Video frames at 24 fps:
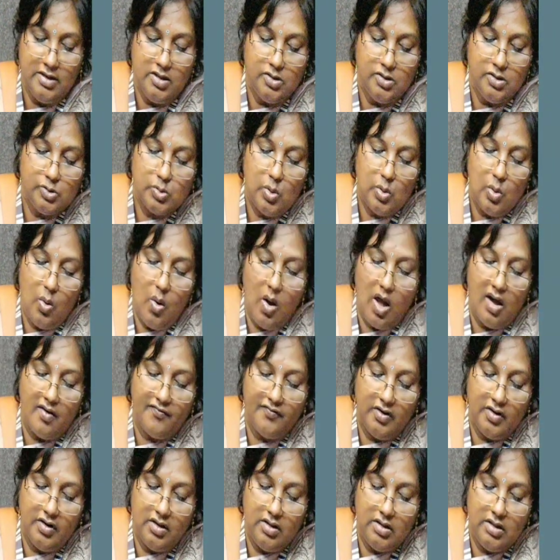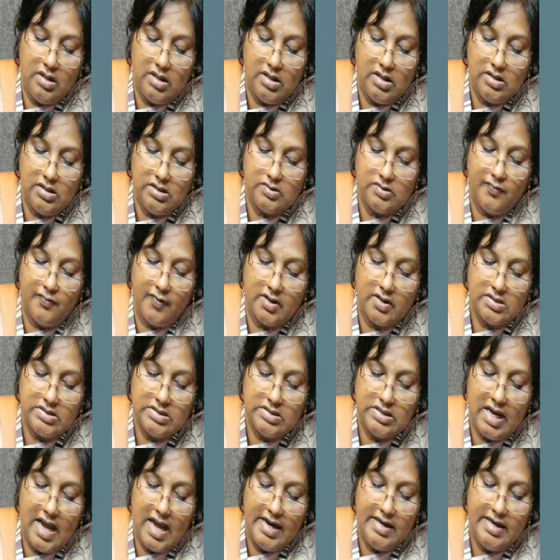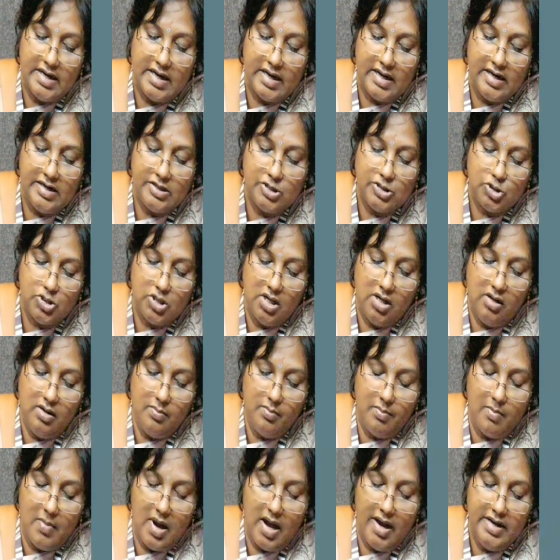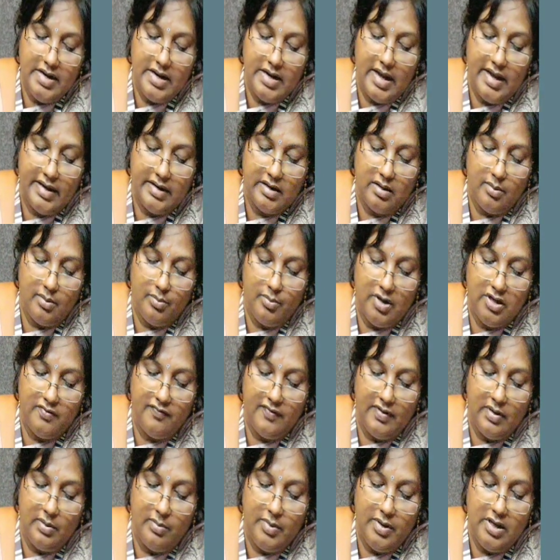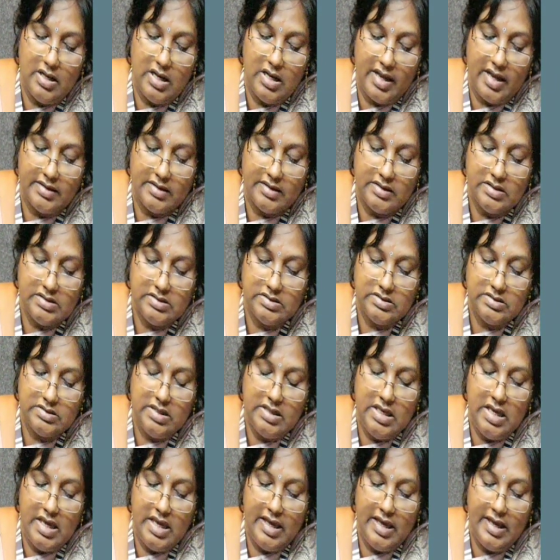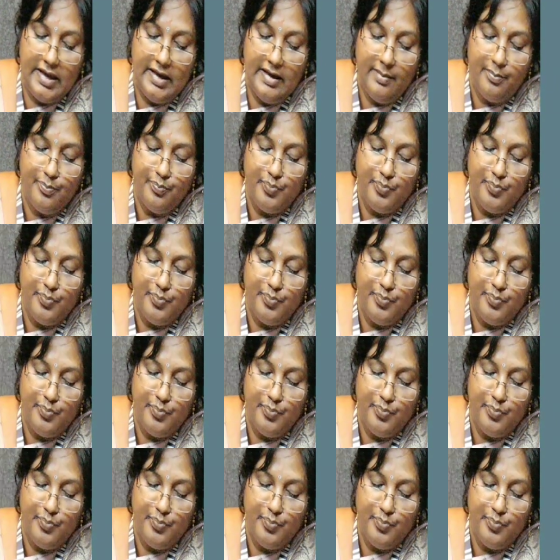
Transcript: So after this first iteration, my diagram it will be like this: A